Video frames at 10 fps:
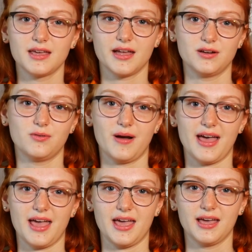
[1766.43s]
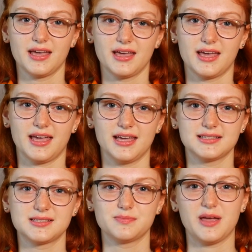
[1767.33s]
In a way,
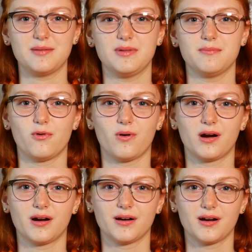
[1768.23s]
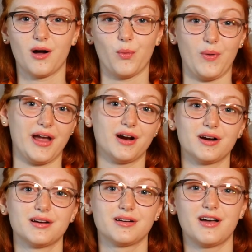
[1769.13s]
it's made me more
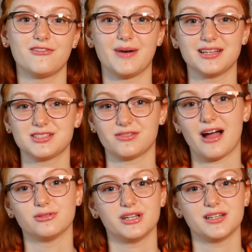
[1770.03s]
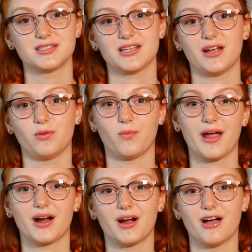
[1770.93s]
aware of my surroundings and
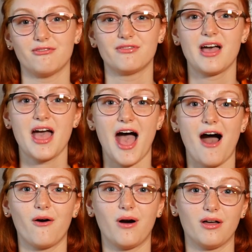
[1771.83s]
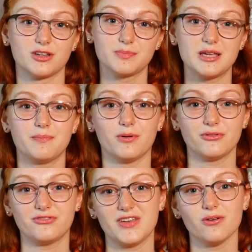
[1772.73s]
aware of how other people
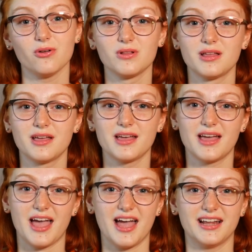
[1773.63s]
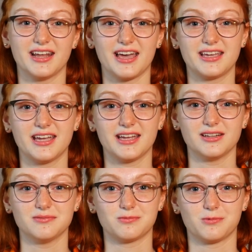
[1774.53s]
feel, and I
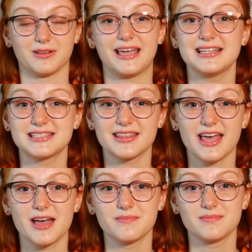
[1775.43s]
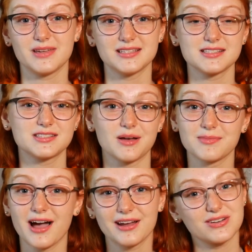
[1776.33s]
can relate to them in
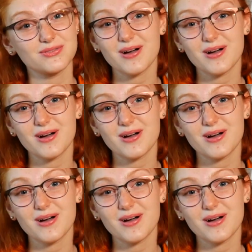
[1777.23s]
some kind of